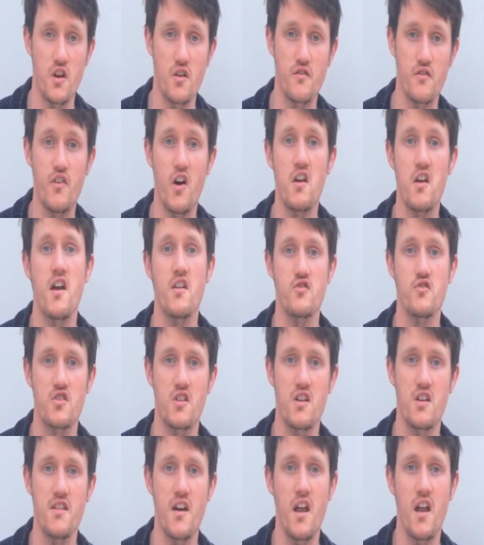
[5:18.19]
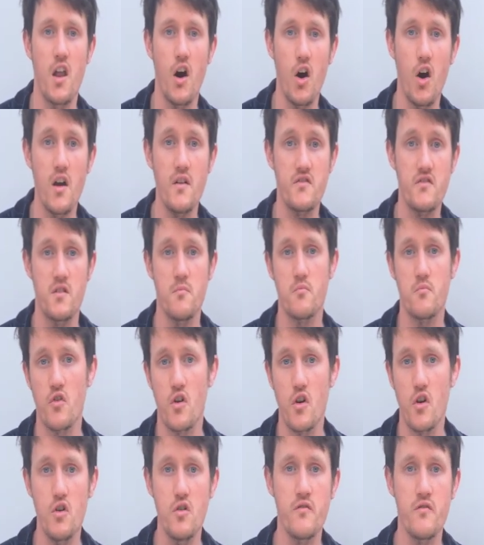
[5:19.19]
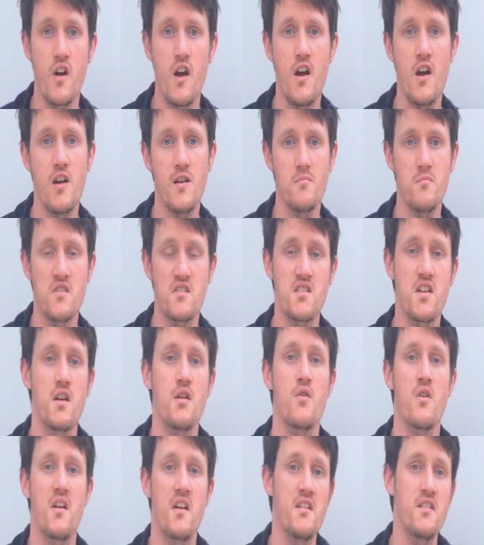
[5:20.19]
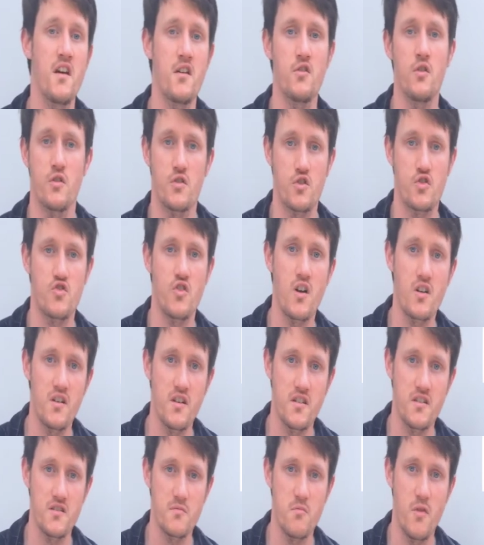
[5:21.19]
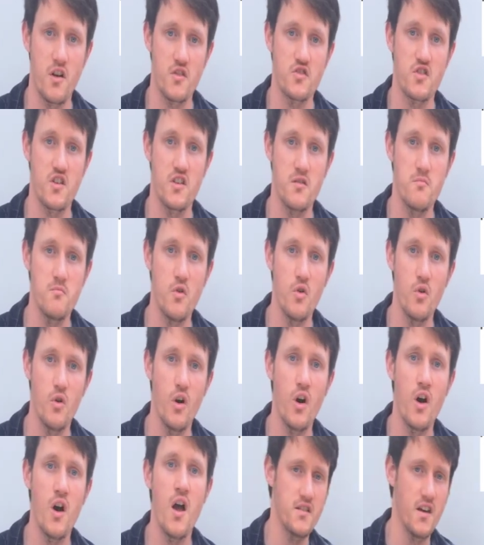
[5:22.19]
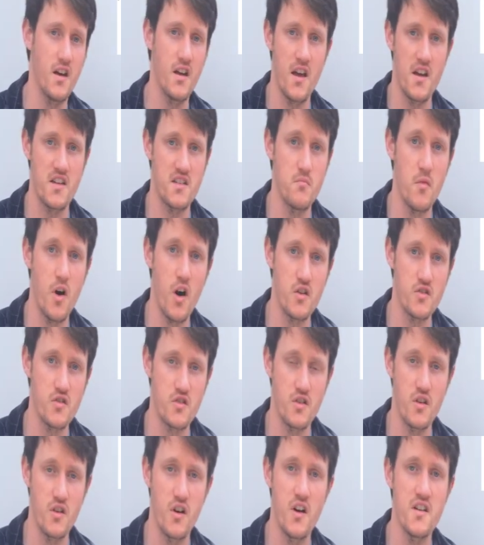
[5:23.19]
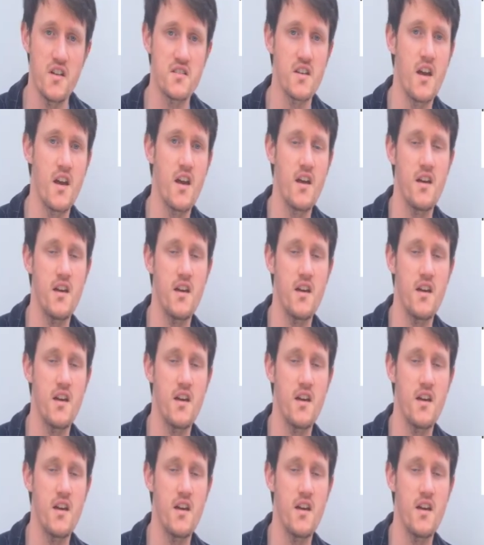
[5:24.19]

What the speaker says: Financially their lives improve, materially they're not struggling as much anymore, they're less marginalised,